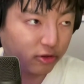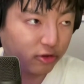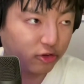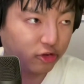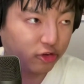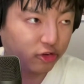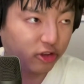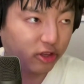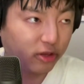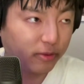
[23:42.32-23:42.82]

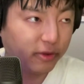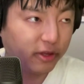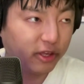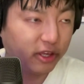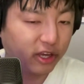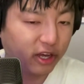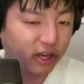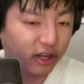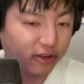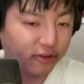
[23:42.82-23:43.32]
see
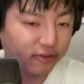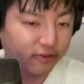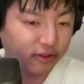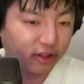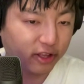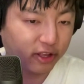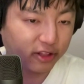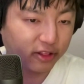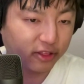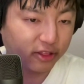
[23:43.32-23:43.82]
me as
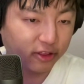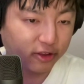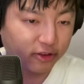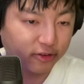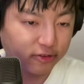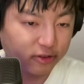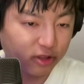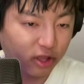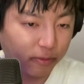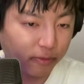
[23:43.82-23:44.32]
like
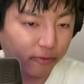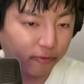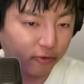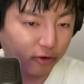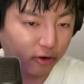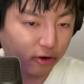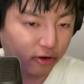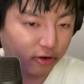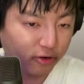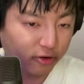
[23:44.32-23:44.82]
this type of
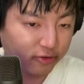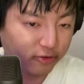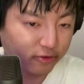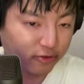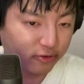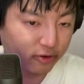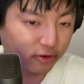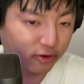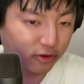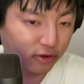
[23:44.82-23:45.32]

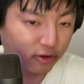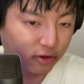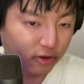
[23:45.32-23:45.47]
artist.